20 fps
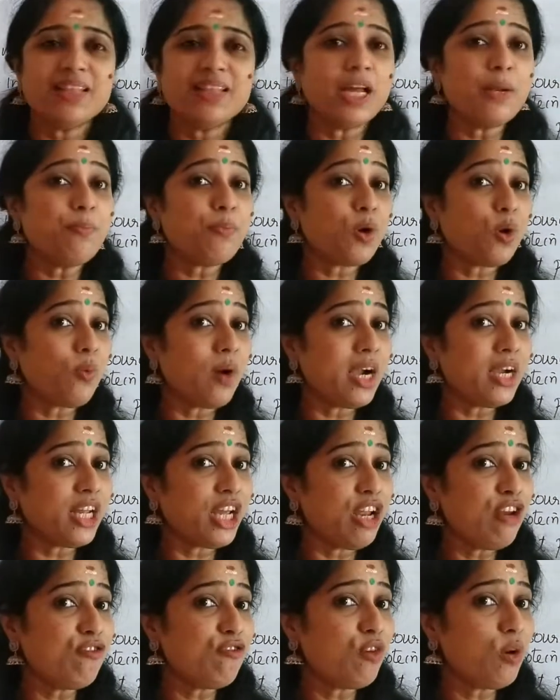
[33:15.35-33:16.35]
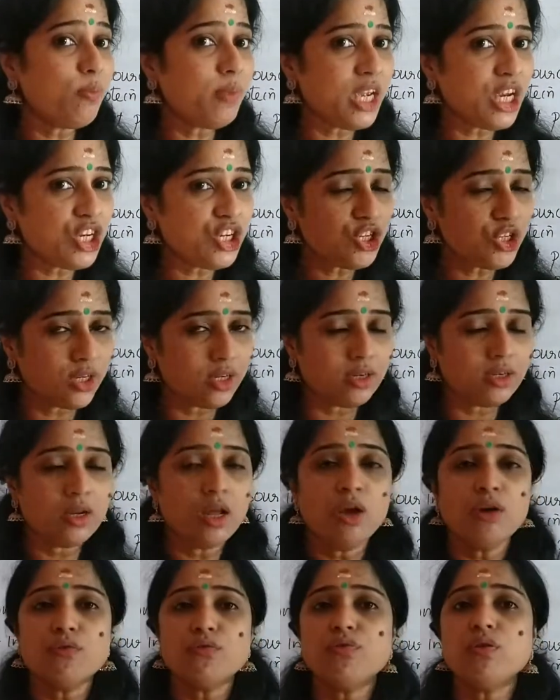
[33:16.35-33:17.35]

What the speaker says: that provide information